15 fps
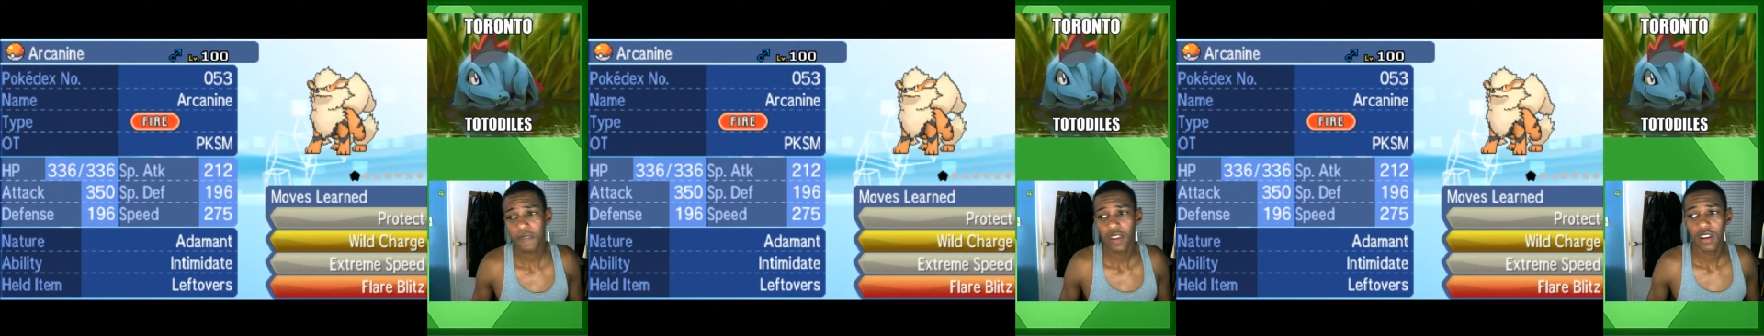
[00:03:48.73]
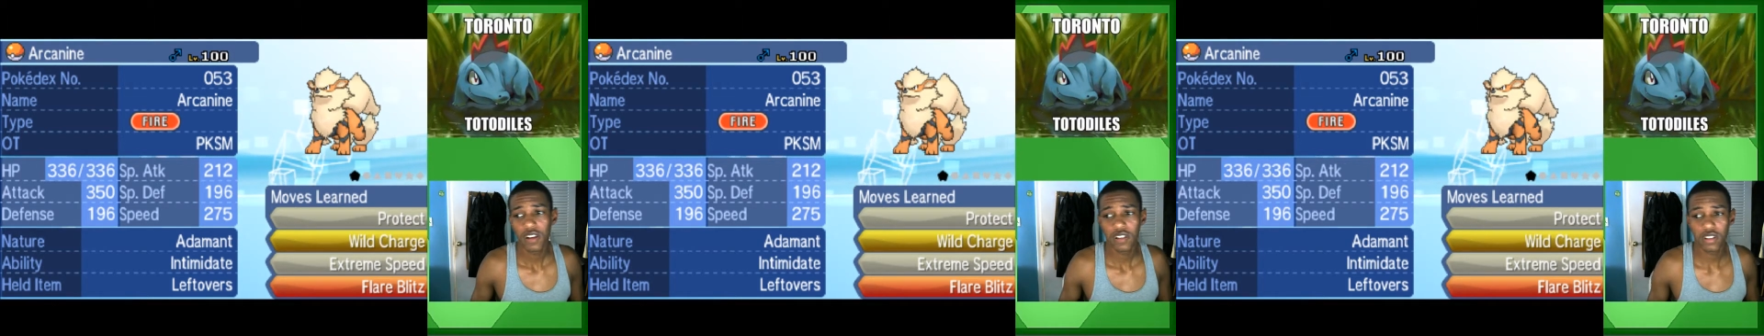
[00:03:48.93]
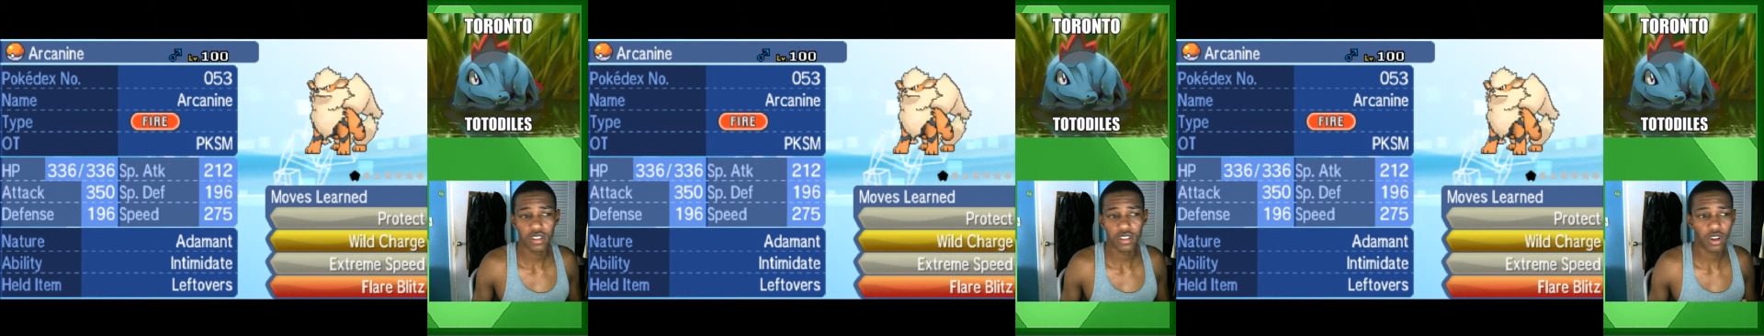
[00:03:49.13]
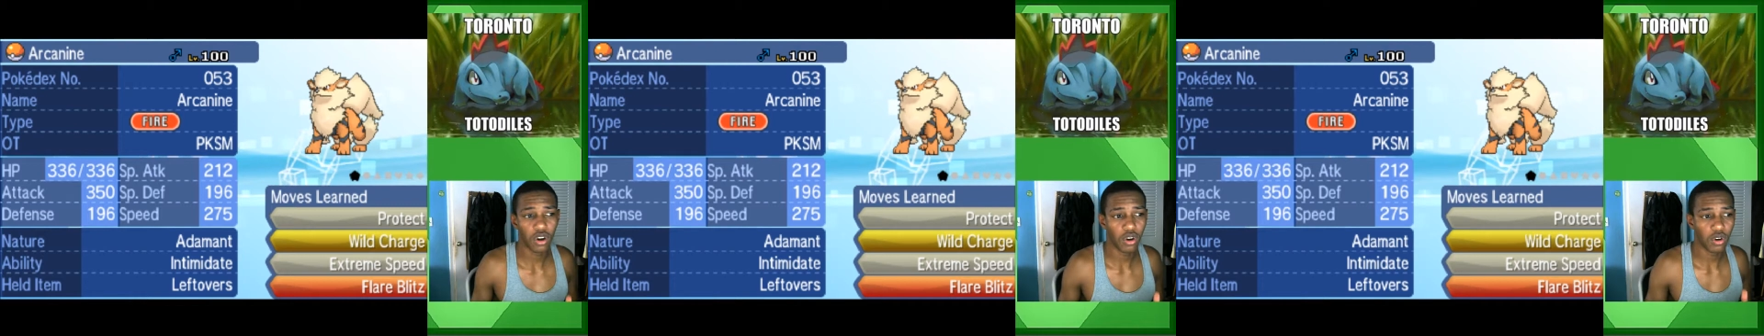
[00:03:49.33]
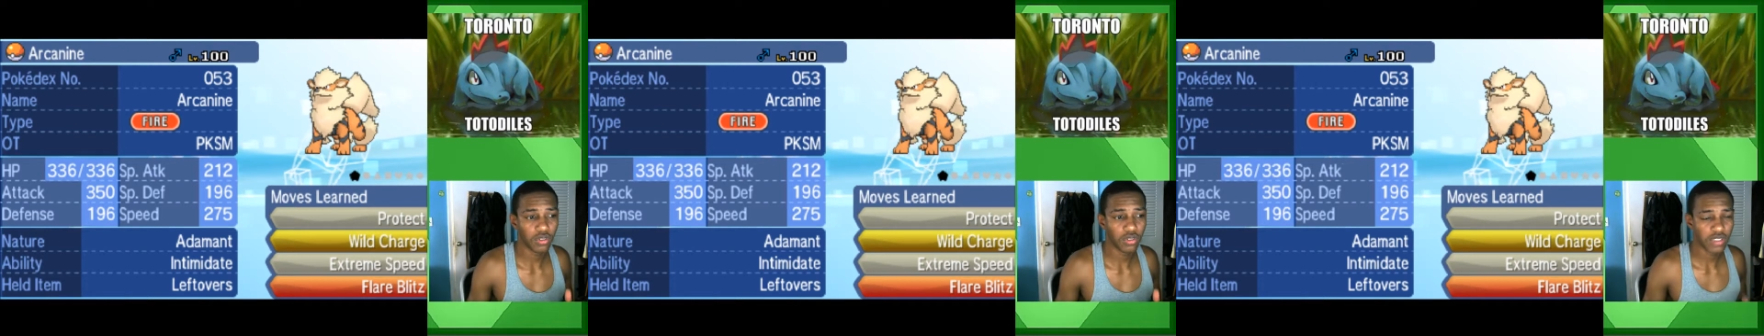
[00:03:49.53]

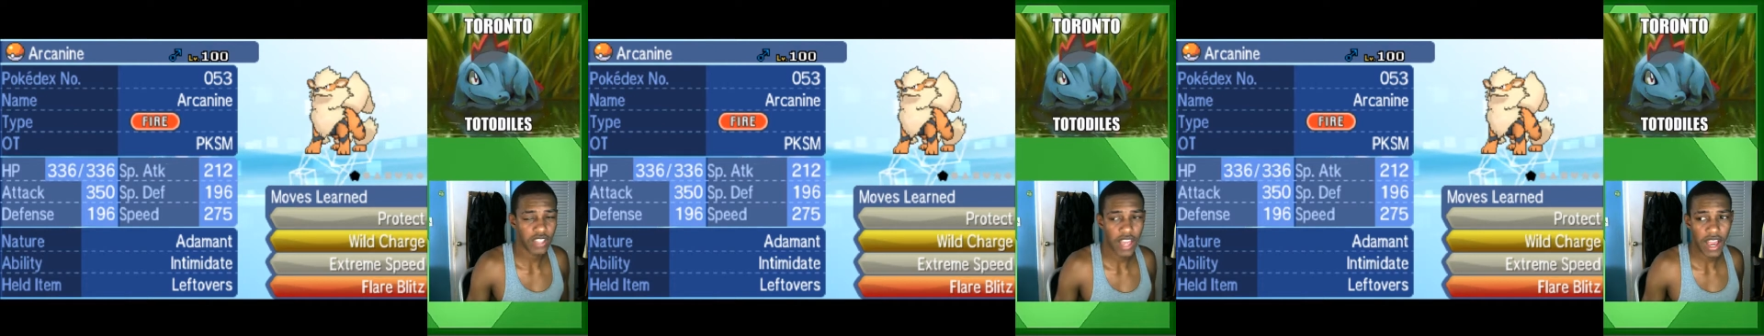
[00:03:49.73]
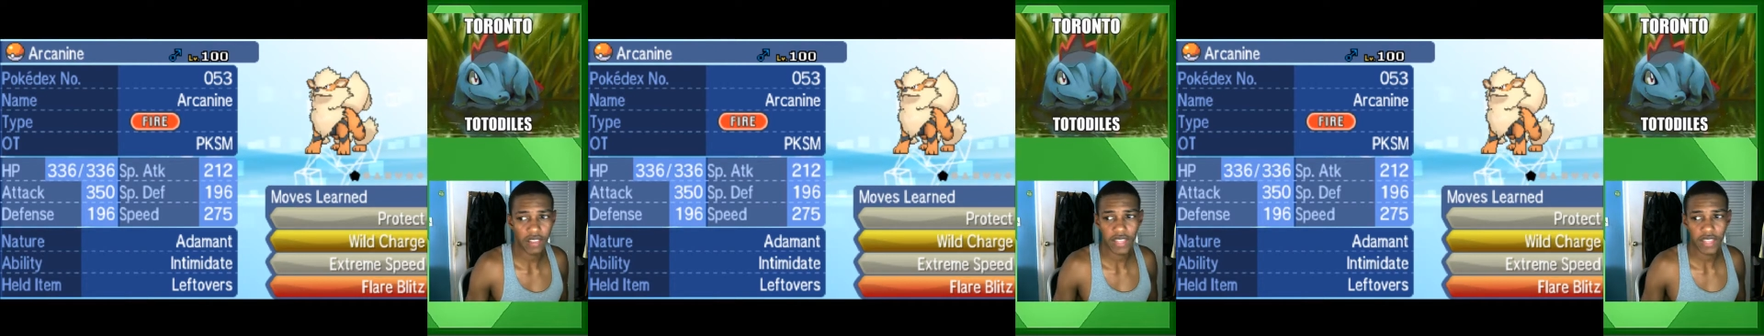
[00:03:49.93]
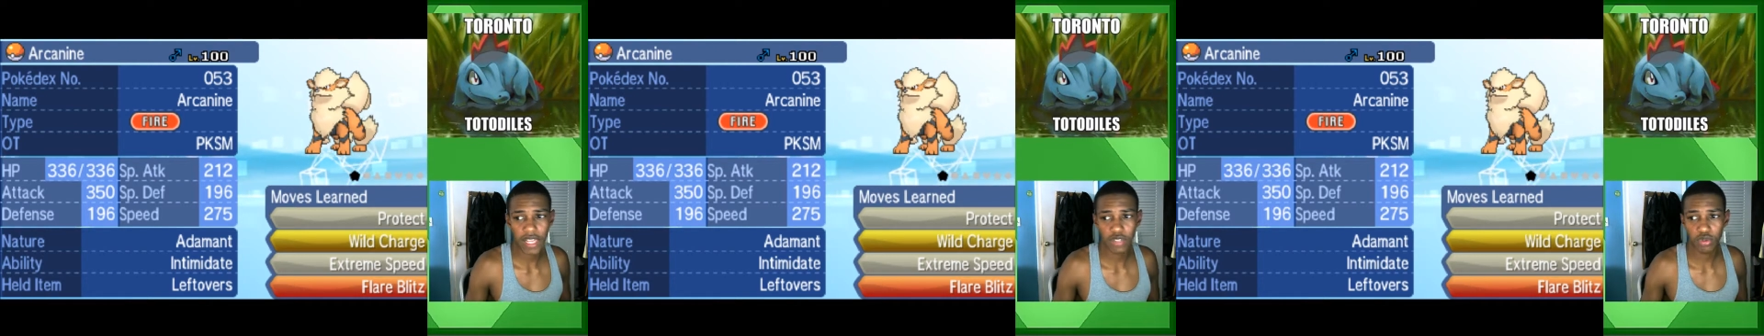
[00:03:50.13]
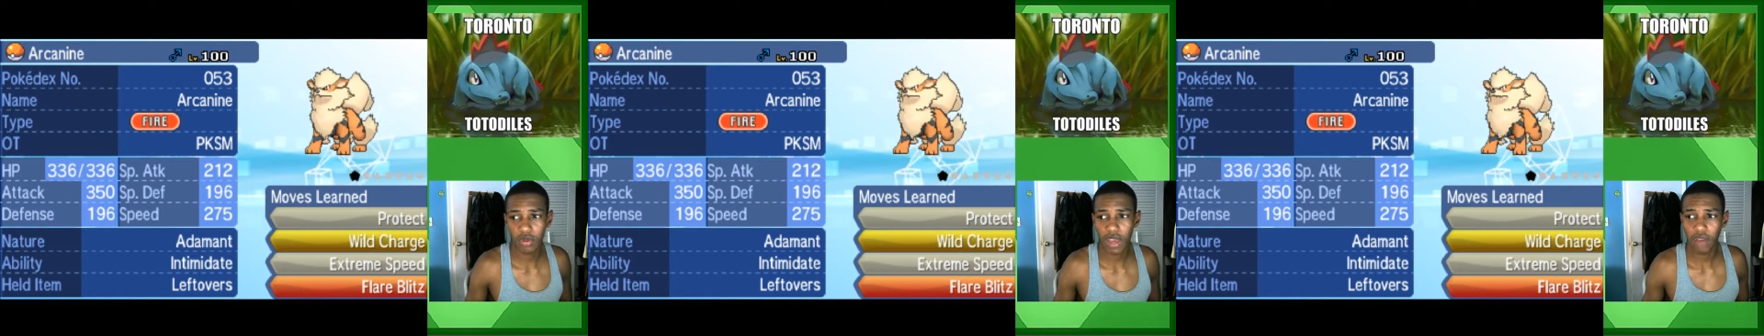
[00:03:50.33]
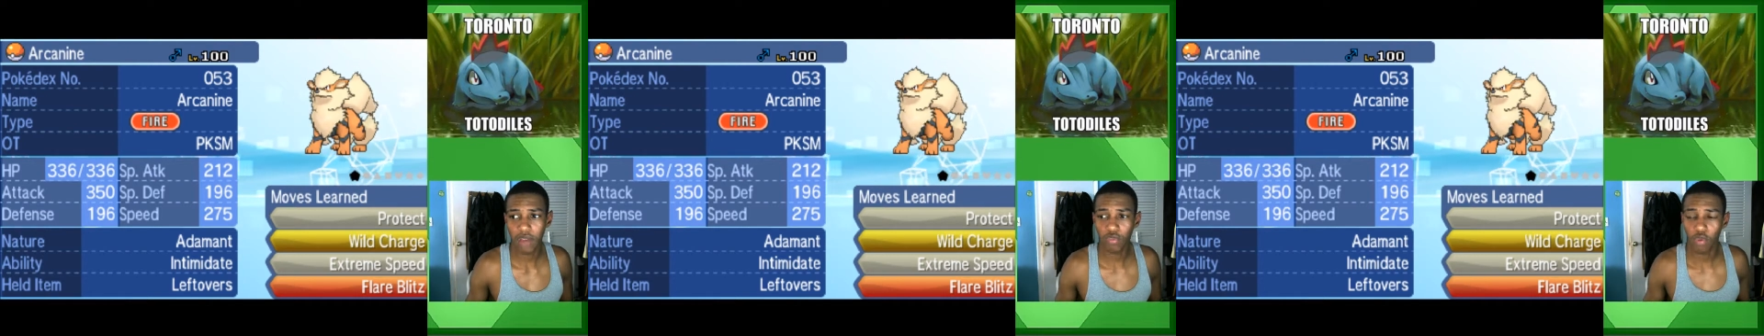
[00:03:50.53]
So yeah, that's why we
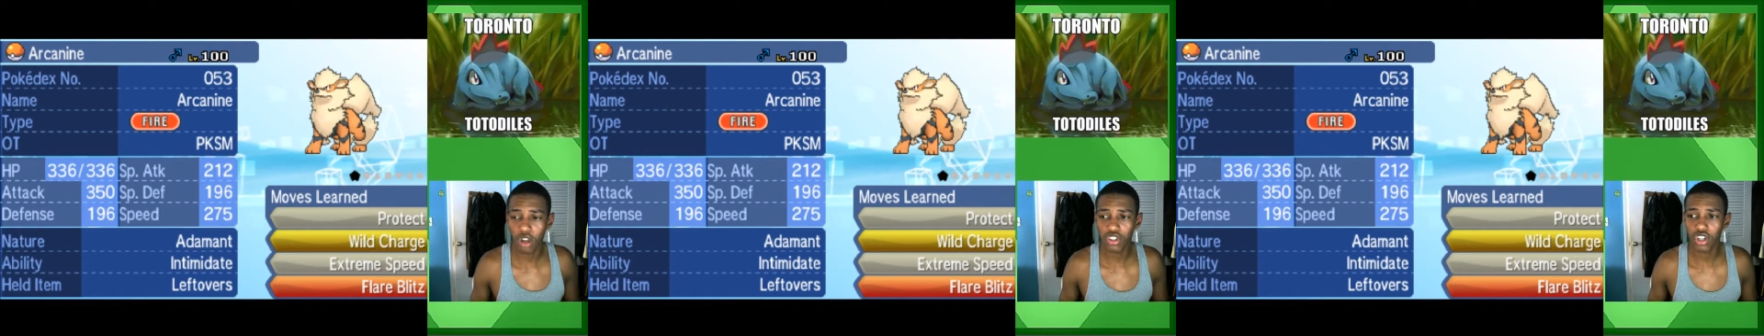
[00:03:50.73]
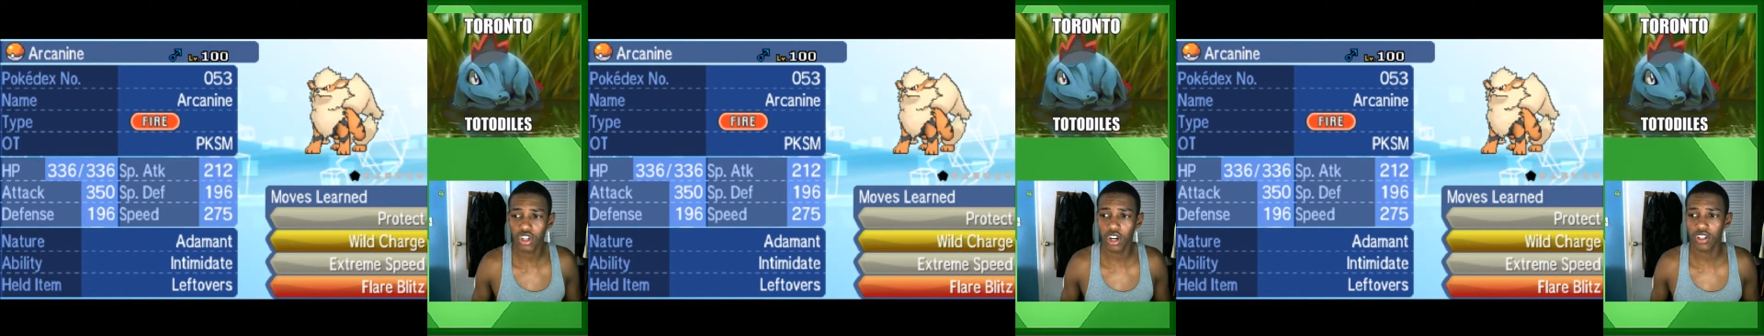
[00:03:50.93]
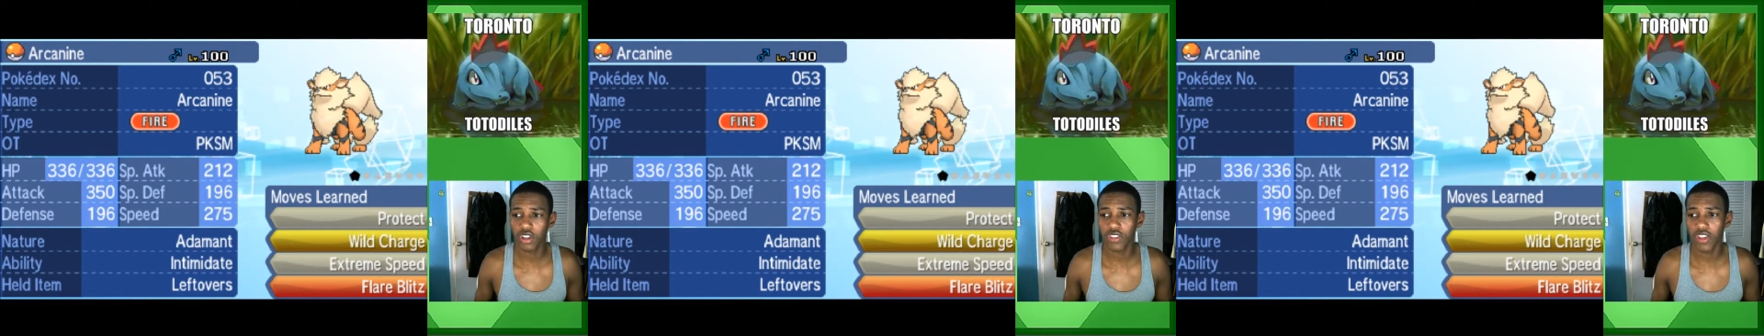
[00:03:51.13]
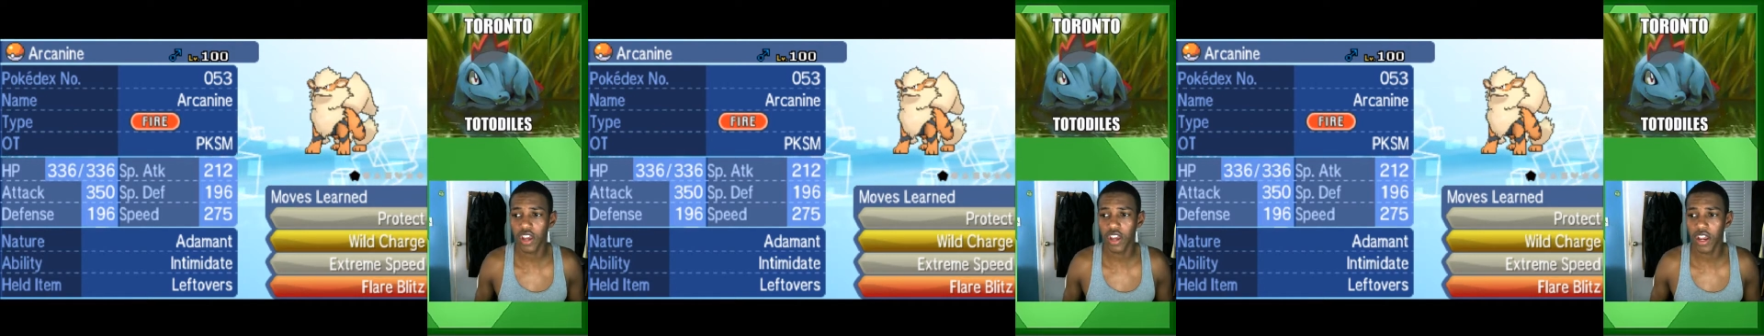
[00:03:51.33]
have Wild Charge on there.